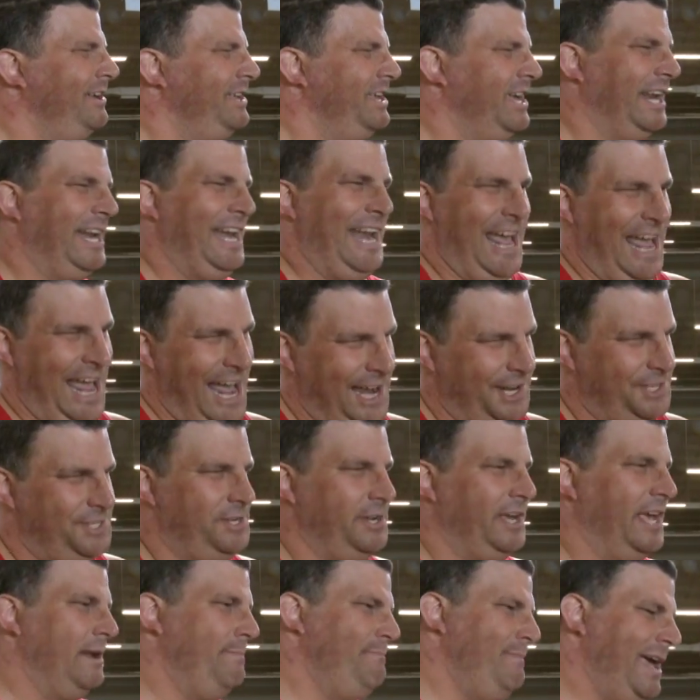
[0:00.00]
You get an axe,
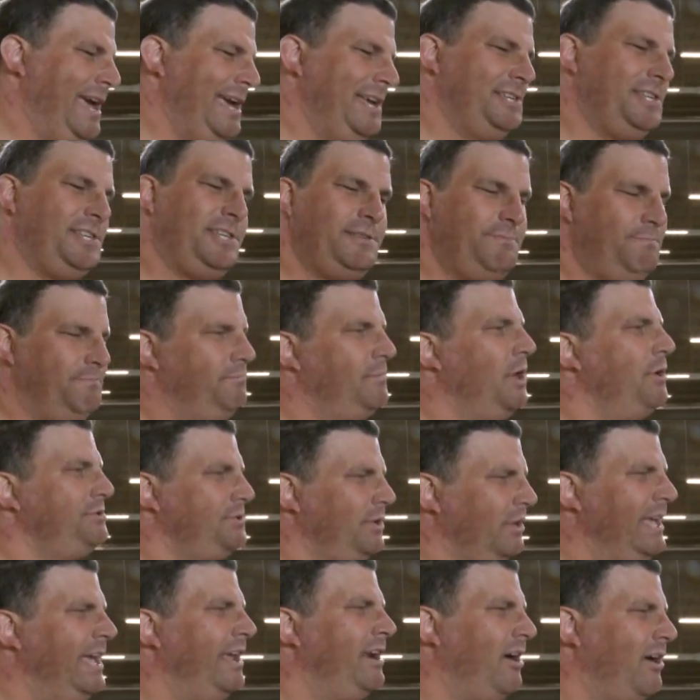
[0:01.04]
you get a mace, those
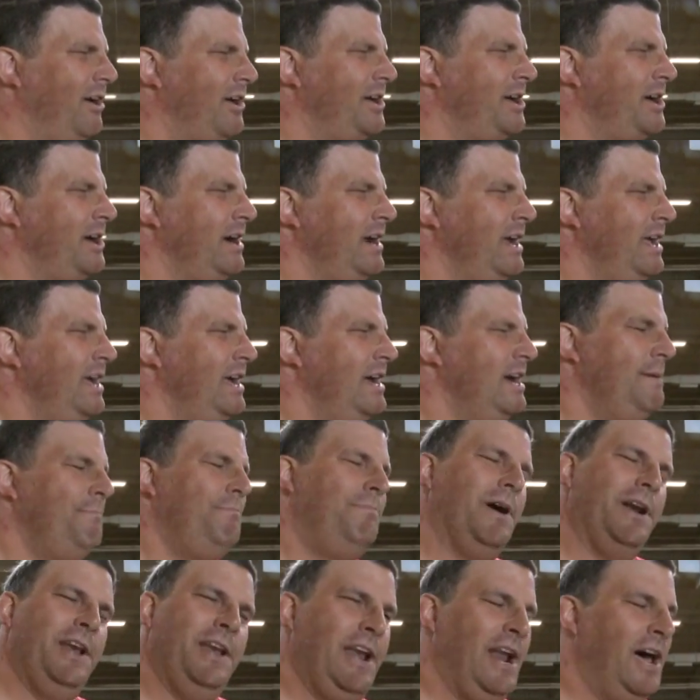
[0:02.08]
will hit harder,
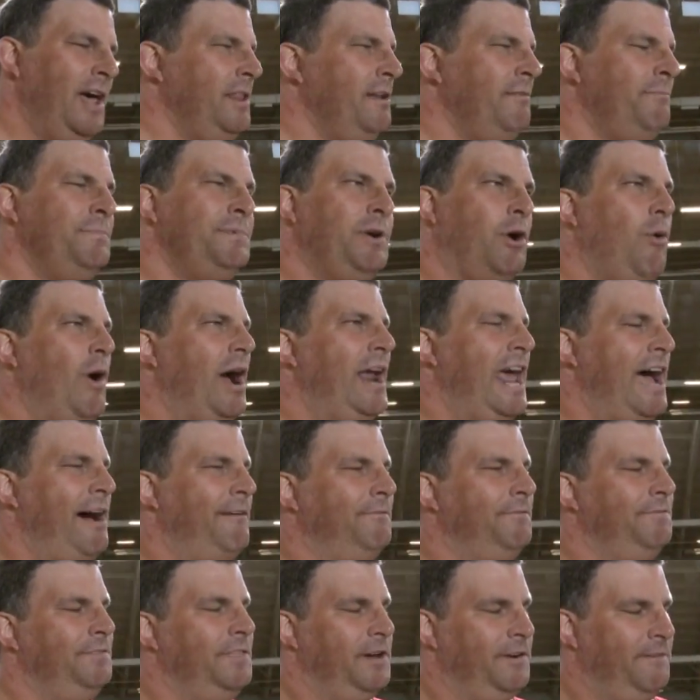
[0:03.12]
but none of them quite
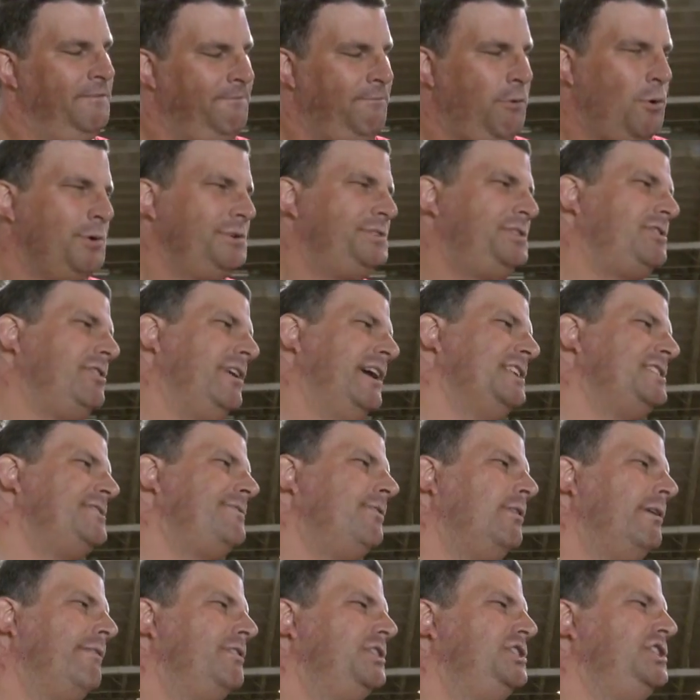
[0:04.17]
have the force
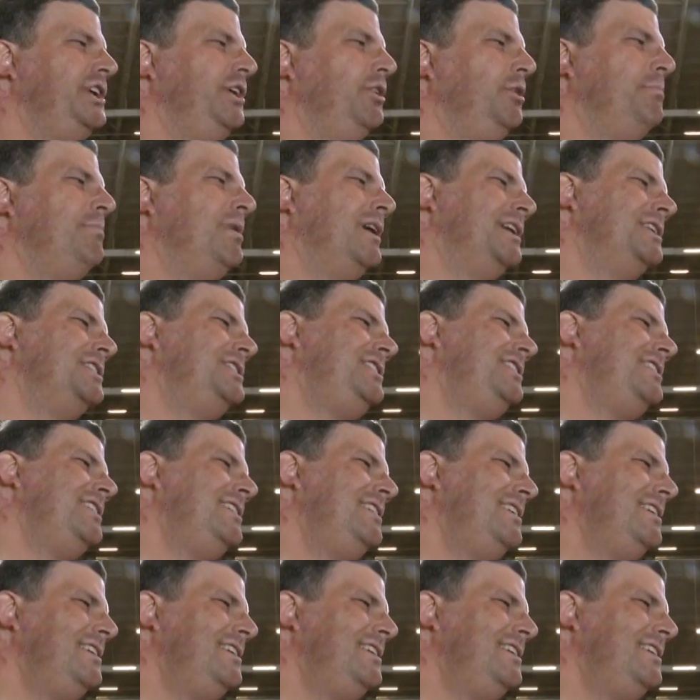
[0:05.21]
transfer of a shield punch.